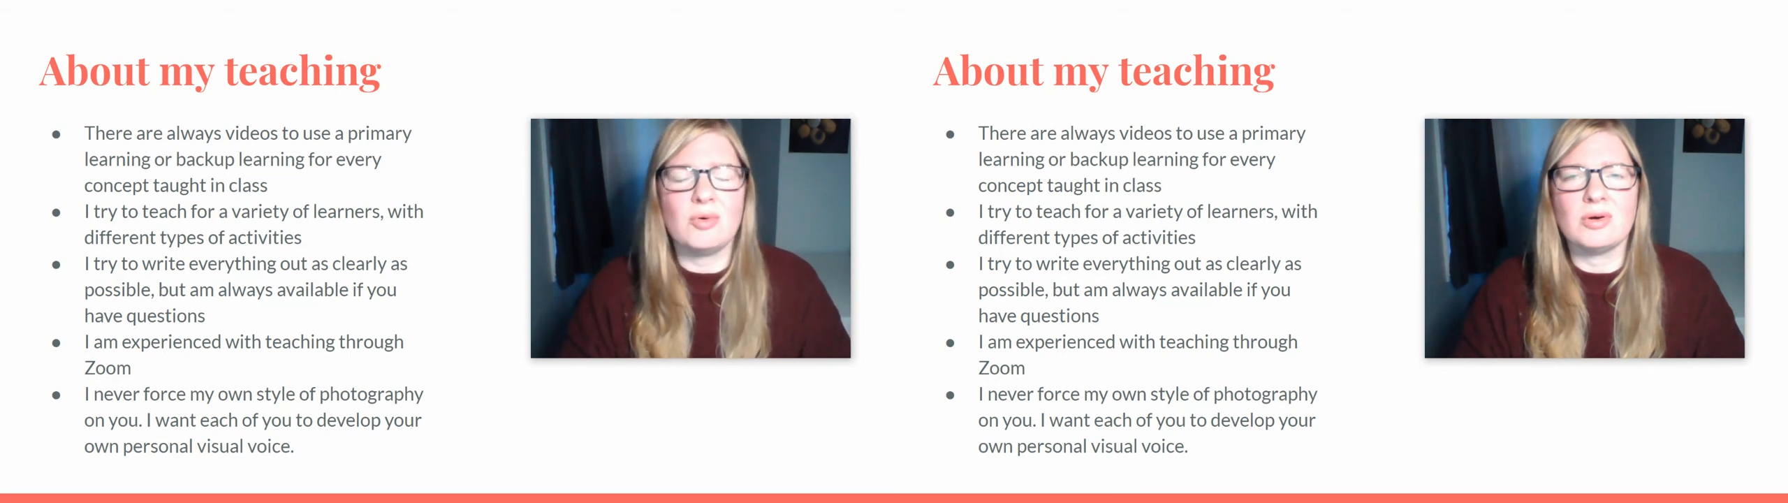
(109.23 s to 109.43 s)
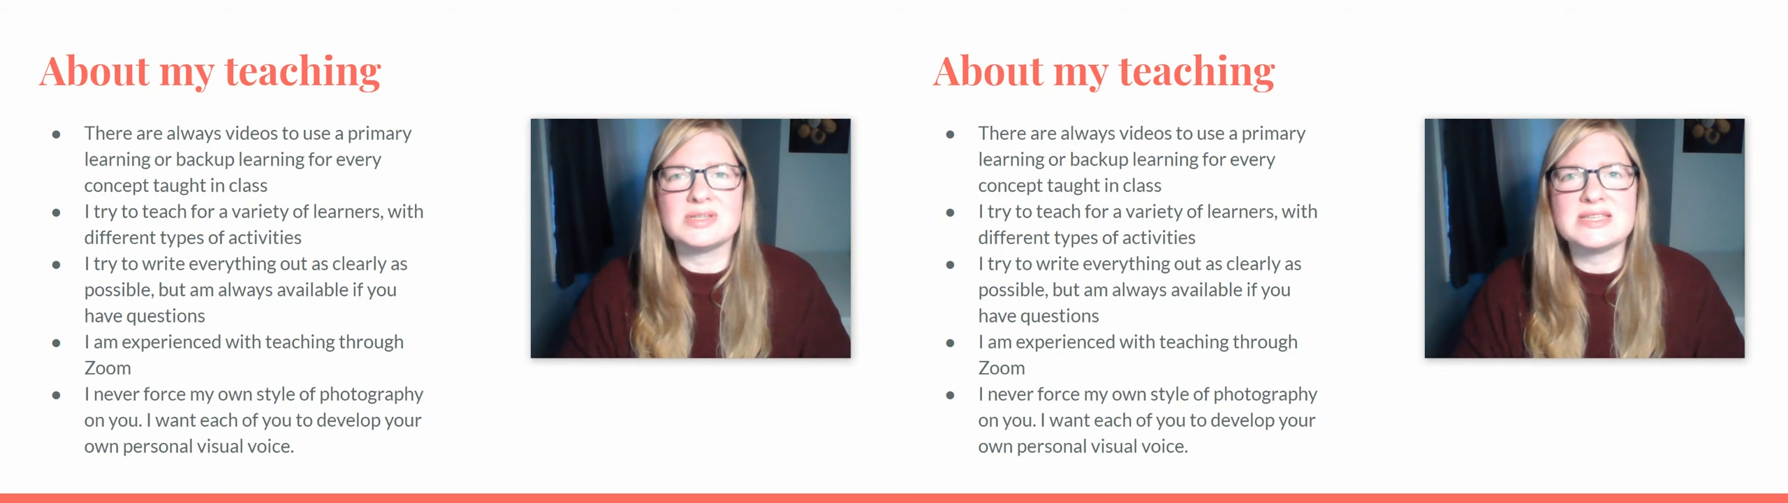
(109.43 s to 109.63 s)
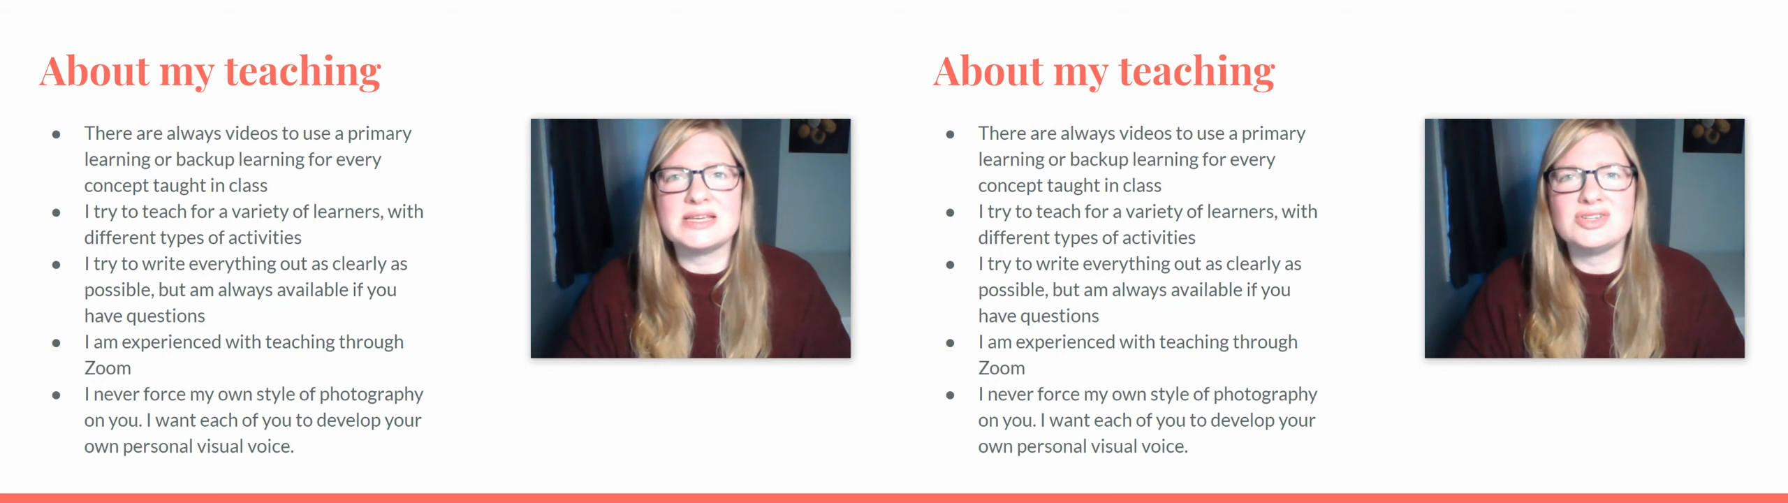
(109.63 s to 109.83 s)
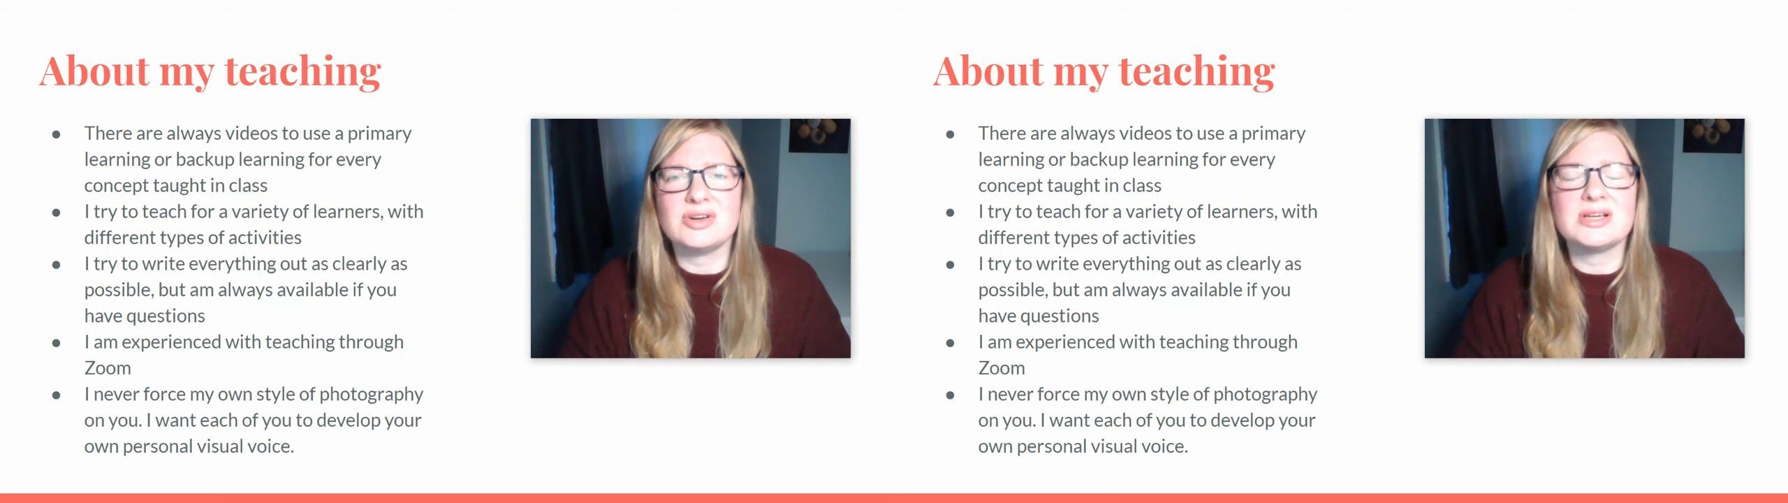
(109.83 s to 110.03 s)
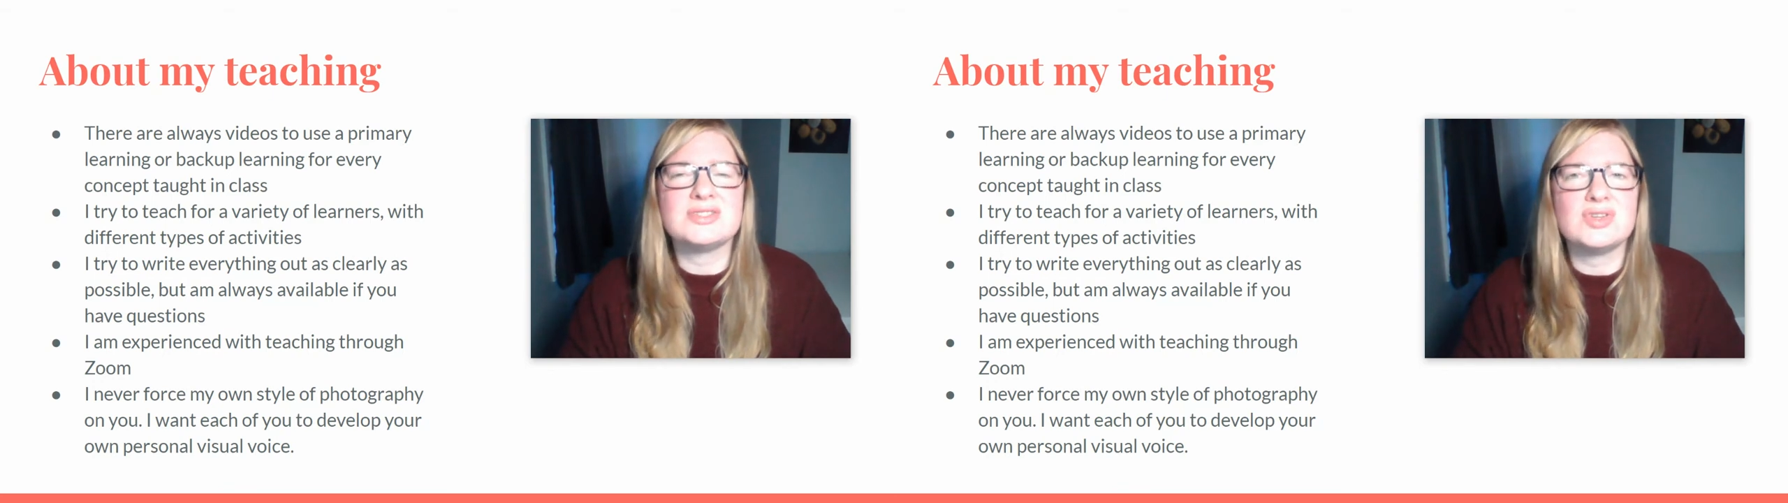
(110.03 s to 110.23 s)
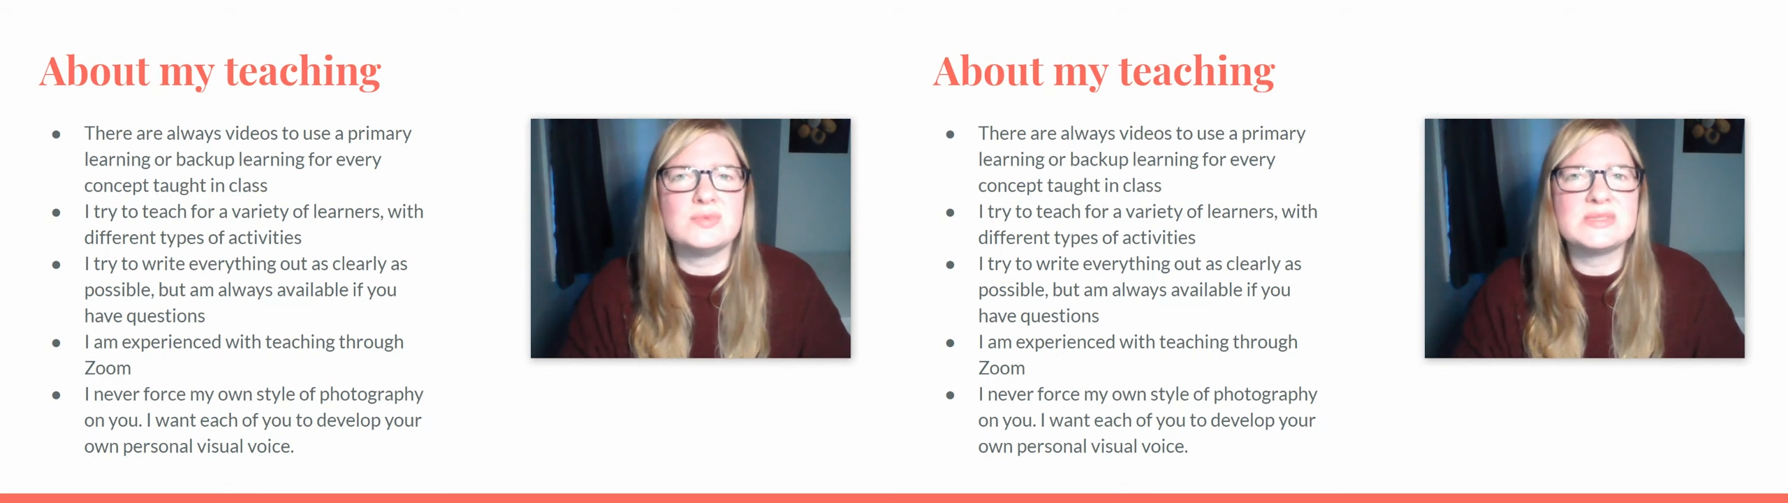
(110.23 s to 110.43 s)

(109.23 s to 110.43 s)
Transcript: or say during a Zoom